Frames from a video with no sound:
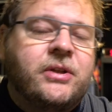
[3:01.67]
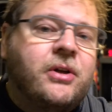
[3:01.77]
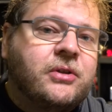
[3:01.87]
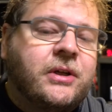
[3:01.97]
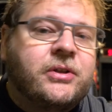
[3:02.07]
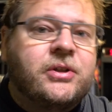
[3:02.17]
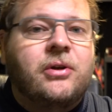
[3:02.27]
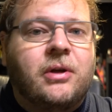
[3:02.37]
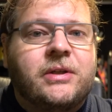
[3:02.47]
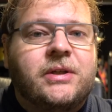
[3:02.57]
and those are the
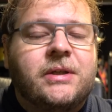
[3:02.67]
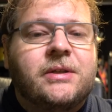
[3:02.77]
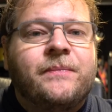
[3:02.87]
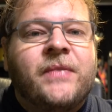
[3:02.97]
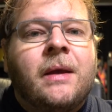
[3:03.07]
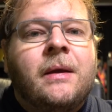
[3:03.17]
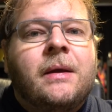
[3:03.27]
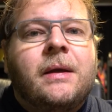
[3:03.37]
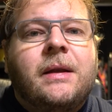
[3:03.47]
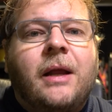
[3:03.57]
Synologies.
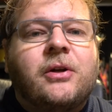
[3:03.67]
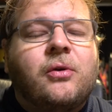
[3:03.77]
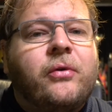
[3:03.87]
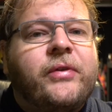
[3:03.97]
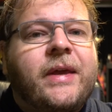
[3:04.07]
Now the cool